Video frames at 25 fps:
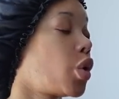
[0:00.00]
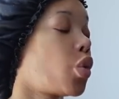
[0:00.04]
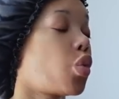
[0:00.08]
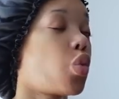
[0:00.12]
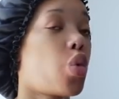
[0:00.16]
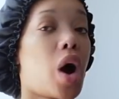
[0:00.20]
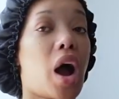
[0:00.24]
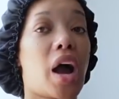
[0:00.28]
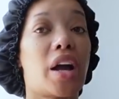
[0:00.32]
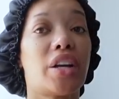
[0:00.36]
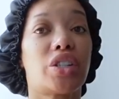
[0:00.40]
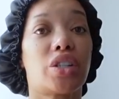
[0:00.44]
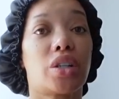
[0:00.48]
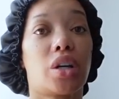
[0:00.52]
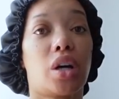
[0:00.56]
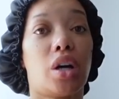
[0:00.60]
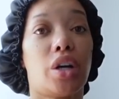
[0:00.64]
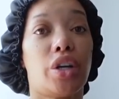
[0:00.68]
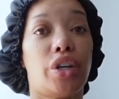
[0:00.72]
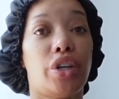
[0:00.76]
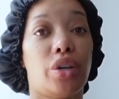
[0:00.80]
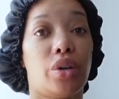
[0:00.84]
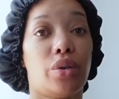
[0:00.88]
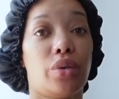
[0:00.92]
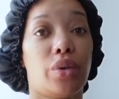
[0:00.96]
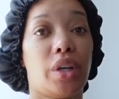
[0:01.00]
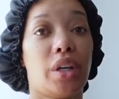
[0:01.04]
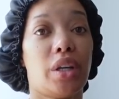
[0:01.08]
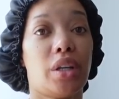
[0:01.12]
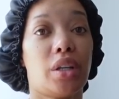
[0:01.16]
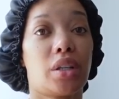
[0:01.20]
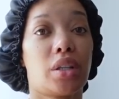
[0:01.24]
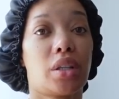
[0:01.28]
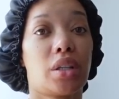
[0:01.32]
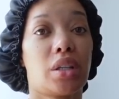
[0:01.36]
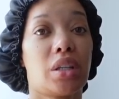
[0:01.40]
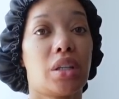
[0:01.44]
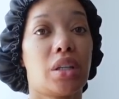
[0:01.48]
wash a
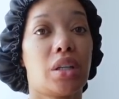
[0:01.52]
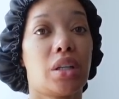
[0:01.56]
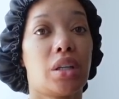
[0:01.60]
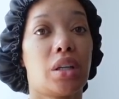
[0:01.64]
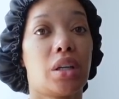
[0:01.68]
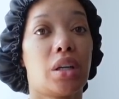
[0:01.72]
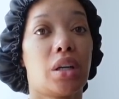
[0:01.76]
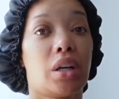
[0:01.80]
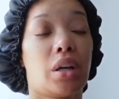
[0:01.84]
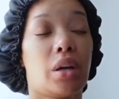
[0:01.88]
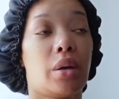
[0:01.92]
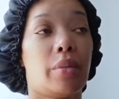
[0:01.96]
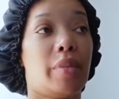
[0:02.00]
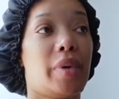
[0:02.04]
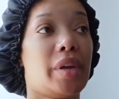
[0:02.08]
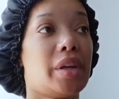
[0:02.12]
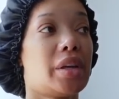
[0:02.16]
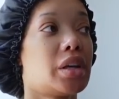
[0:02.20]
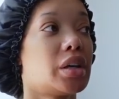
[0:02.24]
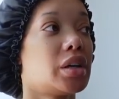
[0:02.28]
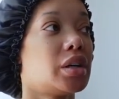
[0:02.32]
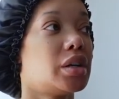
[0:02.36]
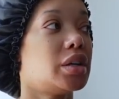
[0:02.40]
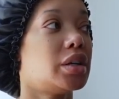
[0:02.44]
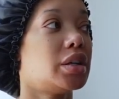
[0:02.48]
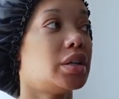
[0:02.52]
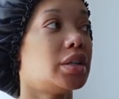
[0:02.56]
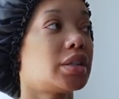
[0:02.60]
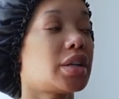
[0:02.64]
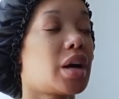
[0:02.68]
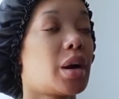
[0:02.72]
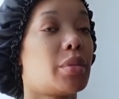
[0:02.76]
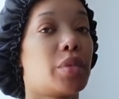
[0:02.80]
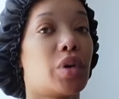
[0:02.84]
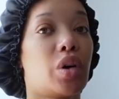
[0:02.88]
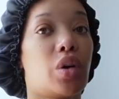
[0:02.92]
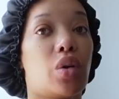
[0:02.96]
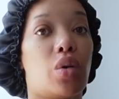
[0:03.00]
unit because
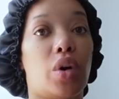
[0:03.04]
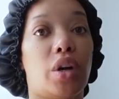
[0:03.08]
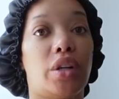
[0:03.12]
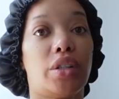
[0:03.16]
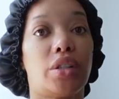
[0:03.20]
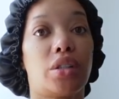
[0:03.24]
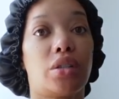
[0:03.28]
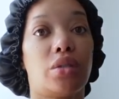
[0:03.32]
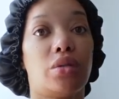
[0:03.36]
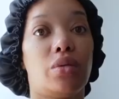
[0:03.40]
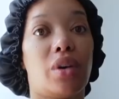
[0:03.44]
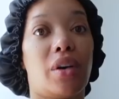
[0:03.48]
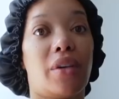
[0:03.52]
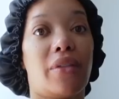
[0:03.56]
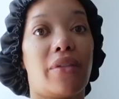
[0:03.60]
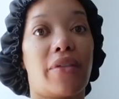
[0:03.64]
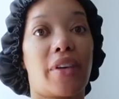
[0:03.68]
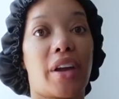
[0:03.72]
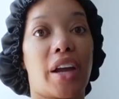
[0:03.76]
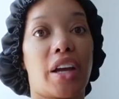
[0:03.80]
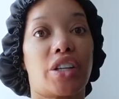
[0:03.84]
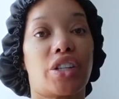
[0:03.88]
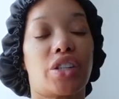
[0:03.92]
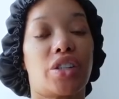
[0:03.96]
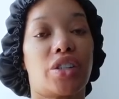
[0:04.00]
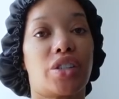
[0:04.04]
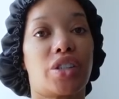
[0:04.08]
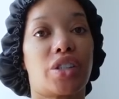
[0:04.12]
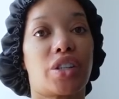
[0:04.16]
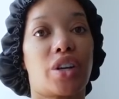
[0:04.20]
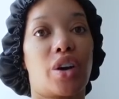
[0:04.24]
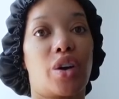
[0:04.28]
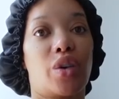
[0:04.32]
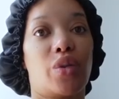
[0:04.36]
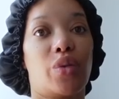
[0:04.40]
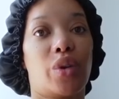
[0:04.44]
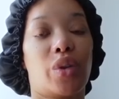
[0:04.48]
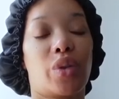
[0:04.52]
I'm going to a fashion
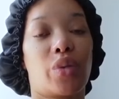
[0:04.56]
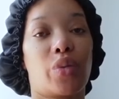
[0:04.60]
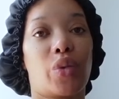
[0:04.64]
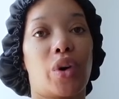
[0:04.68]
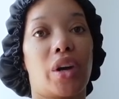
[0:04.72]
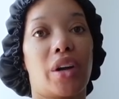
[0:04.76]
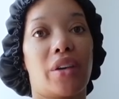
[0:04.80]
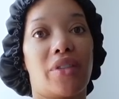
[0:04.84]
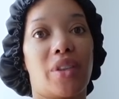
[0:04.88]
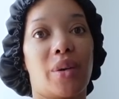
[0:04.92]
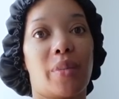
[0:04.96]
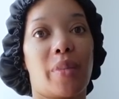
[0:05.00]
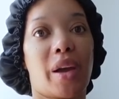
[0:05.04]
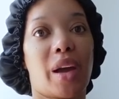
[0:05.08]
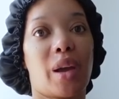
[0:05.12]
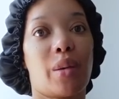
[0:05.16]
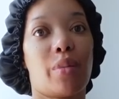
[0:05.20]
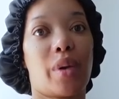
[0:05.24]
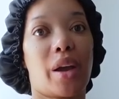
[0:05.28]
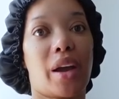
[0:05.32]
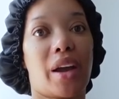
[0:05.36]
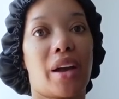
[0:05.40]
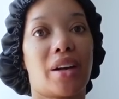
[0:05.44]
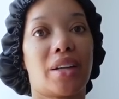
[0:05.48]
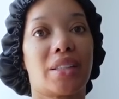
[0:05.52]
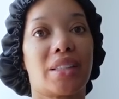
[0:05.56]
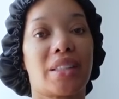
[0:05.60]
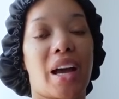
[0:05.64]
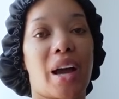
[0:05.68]
show with one of the Peypals.